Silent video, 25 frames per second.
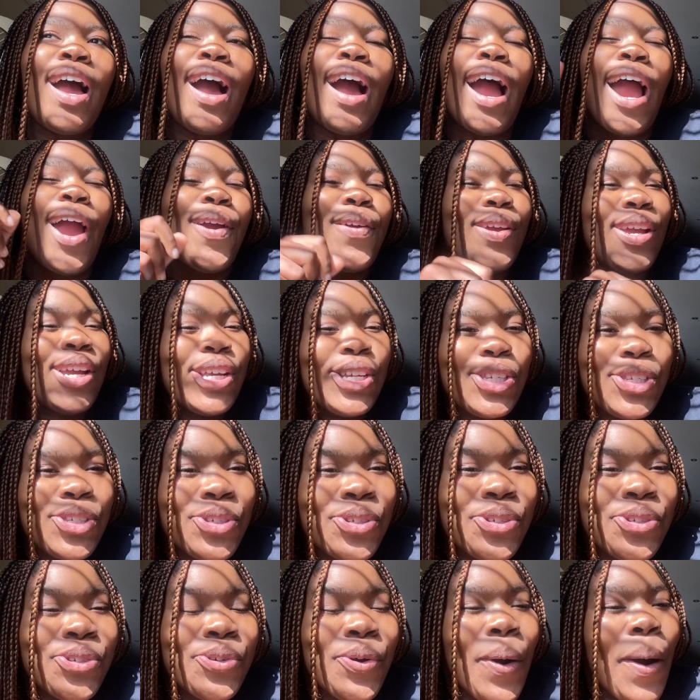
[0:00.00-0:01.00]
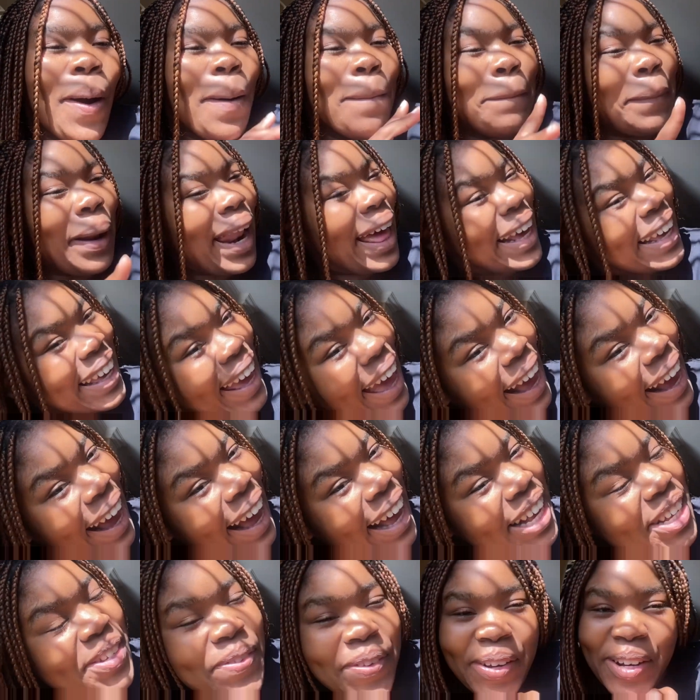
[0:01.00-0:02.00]
I really do. But like, yeah,
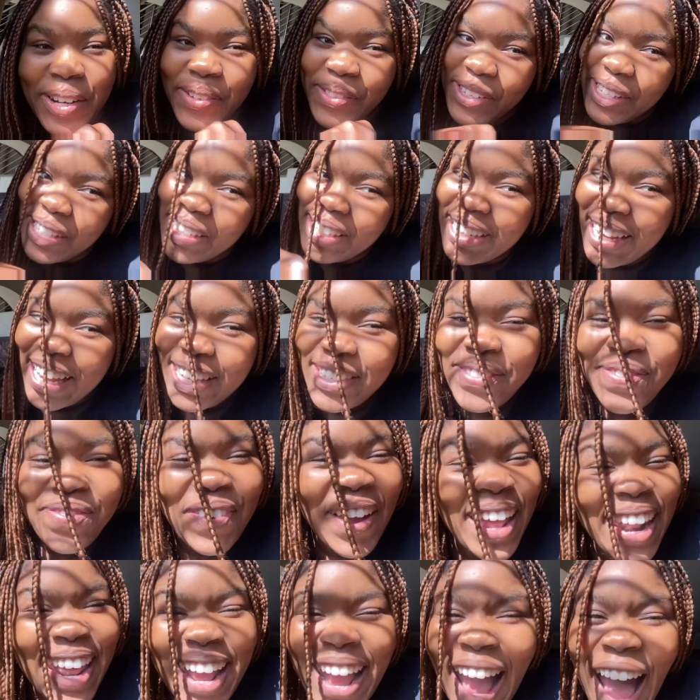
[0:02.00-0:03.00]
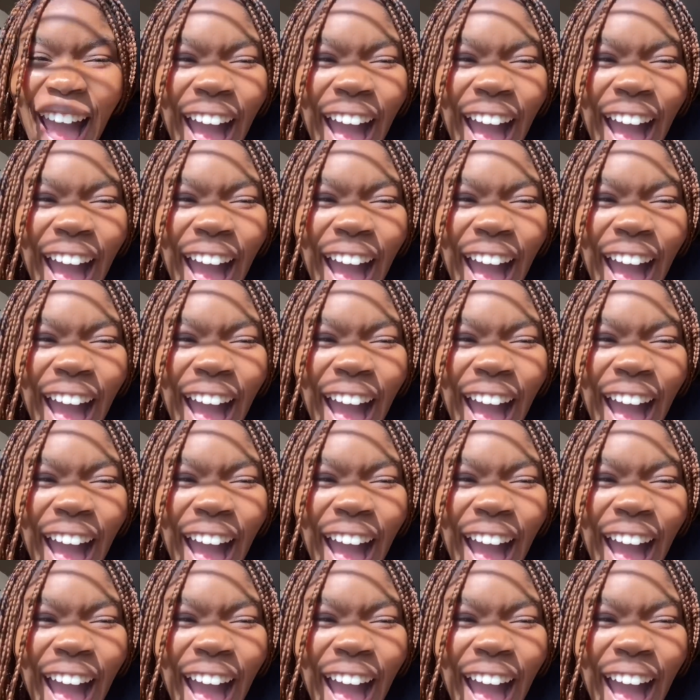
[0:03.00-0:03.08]
guys, welcome to today's video.